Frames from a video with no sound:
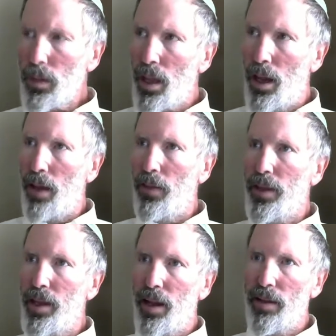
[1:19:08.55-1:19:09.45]

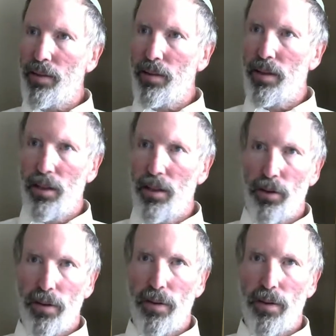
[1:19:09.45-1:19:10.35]
The
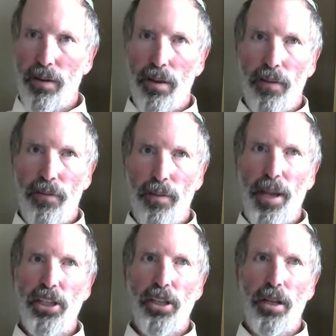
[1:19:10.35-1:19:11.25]
lunar
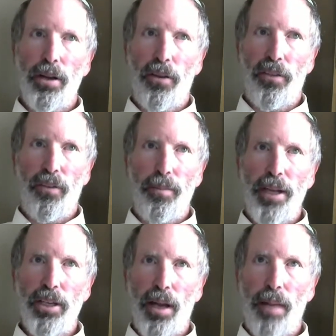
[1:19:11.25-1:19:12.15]
formation, Earth
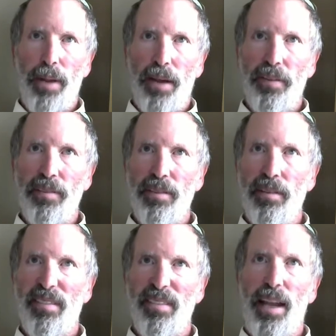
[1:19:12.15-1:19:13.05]
formation
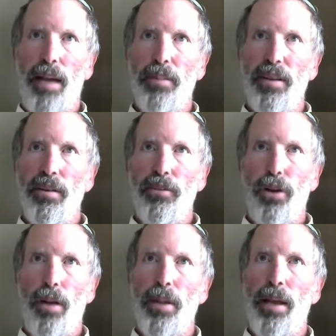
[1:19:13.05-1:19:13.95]
hypotheses, snap and
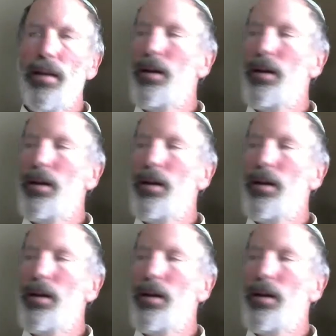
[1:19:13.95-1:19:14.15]
draw play.